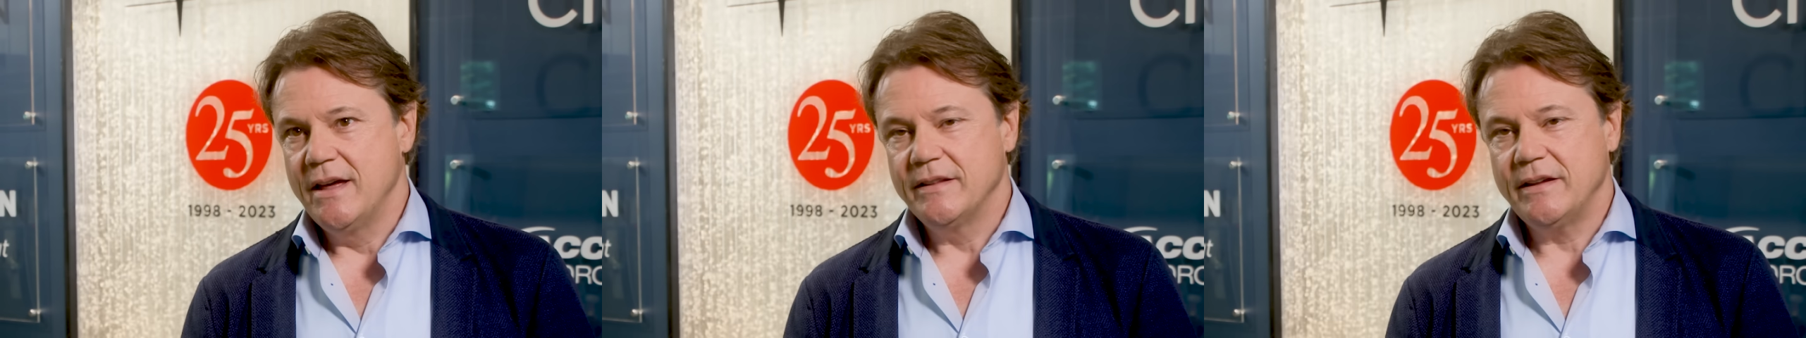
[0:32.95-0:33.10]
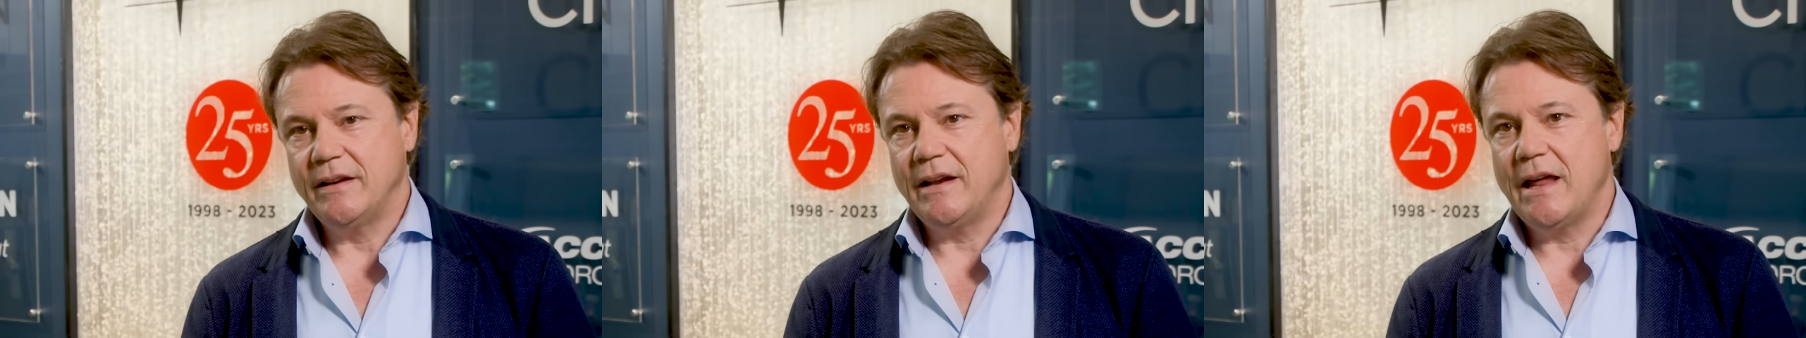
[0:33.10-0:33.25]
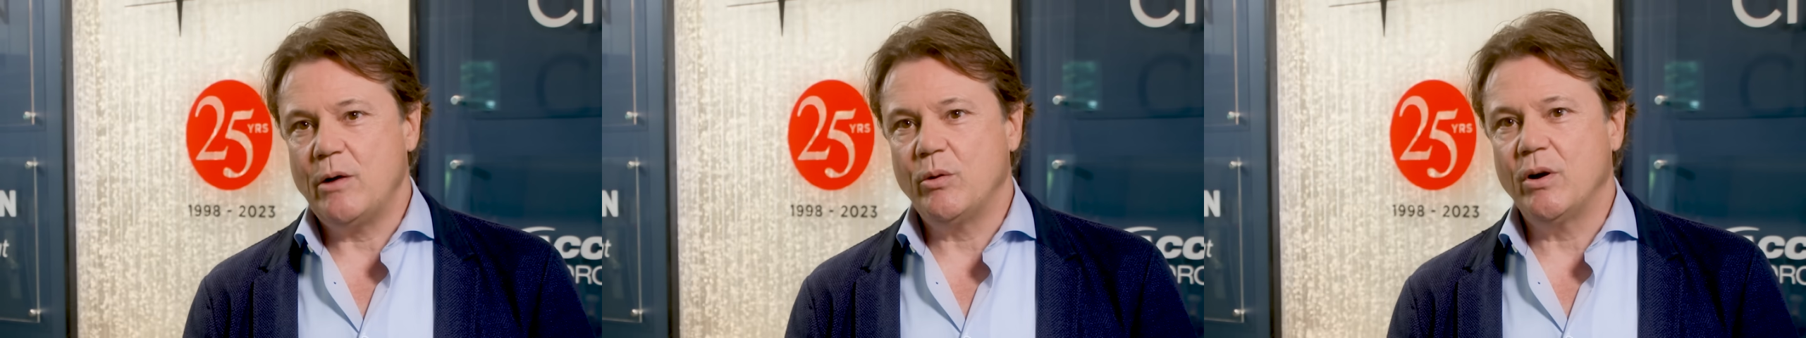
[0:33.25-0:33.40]

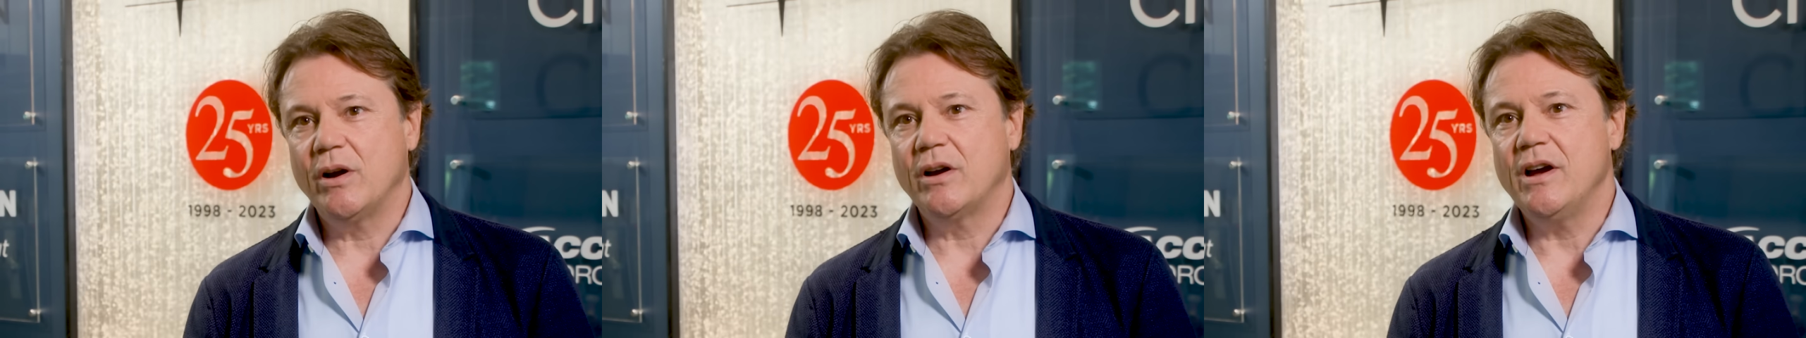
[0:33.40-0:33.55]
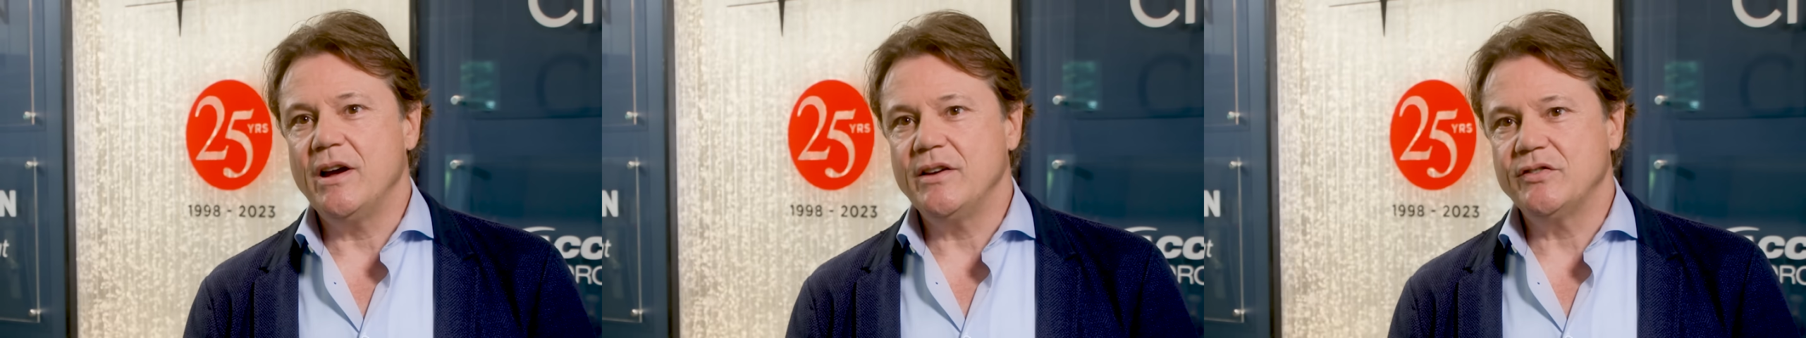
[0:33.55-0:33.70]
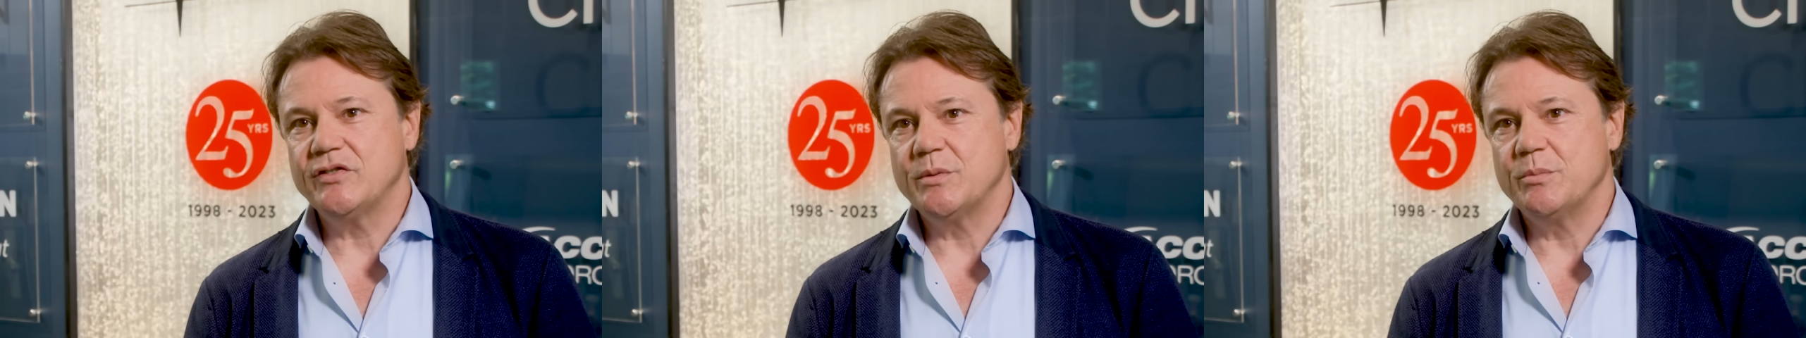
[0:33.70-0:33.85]
that allow our
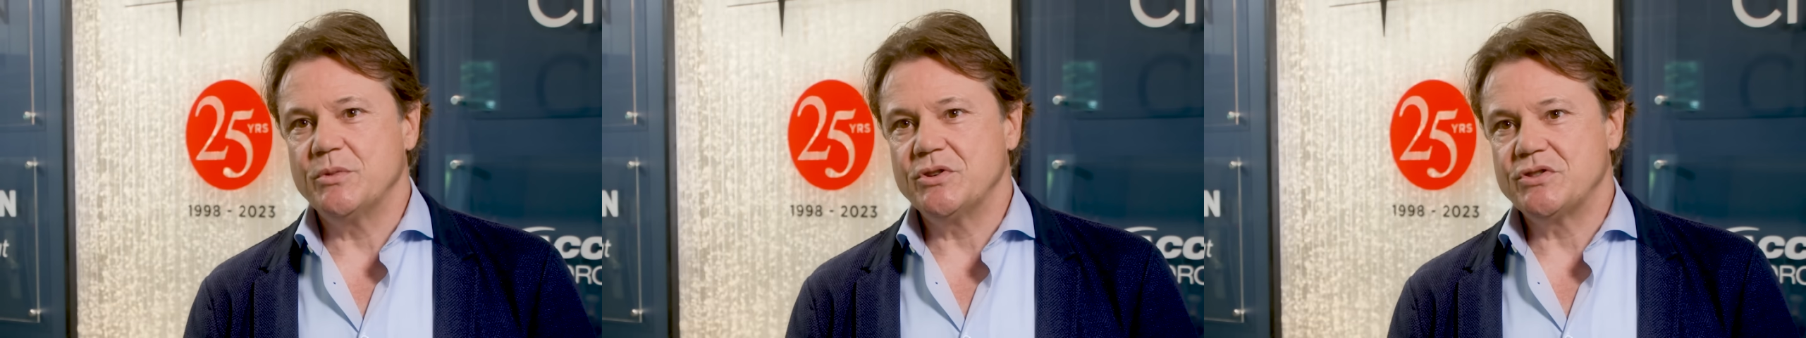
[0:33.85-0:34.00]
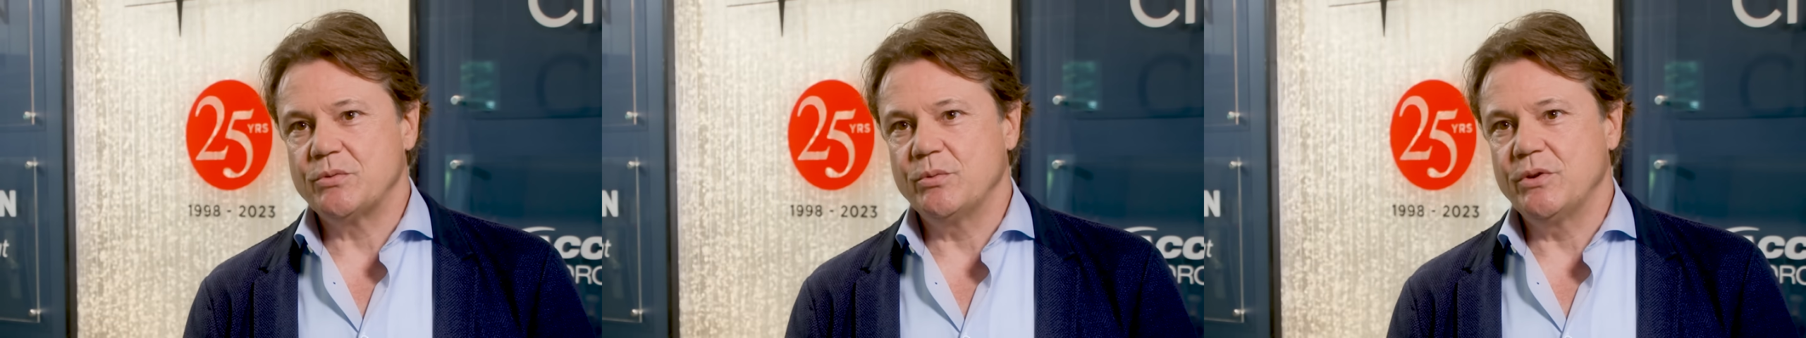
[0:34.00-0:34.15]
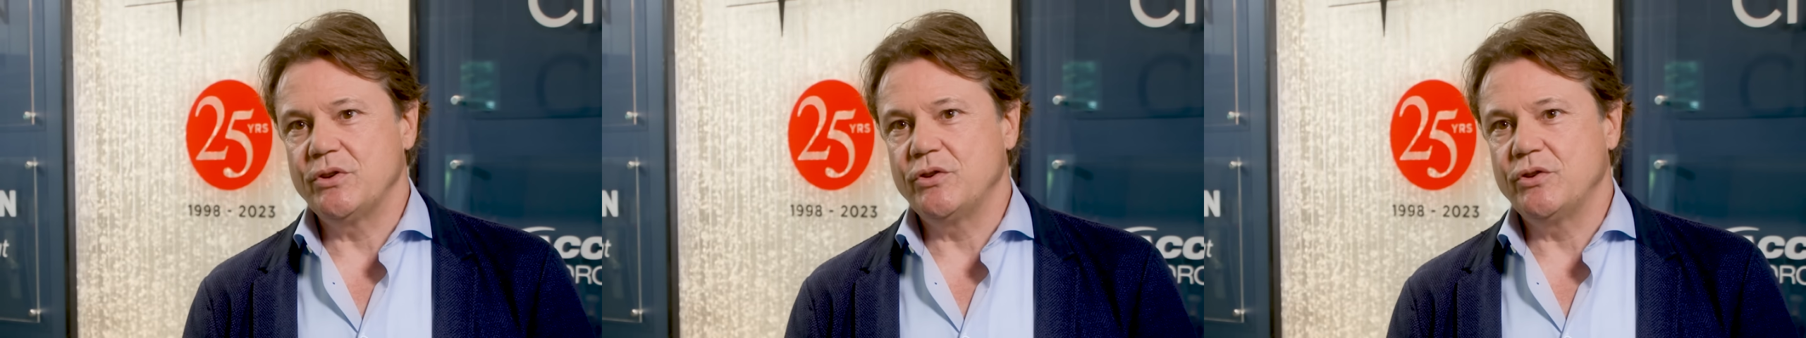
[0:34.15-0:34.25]
customers to